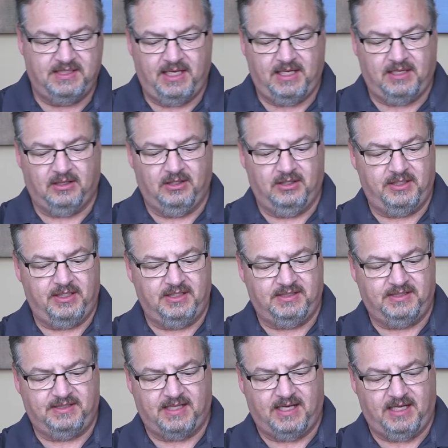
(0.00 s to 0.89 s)
take a look
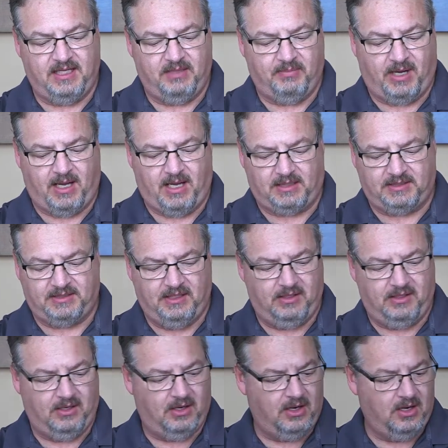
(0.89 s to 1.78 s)
inside the box
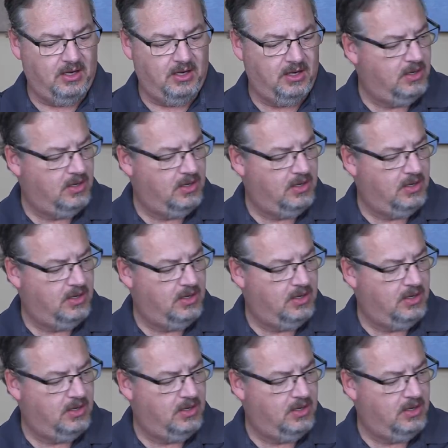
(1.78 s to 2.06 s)
here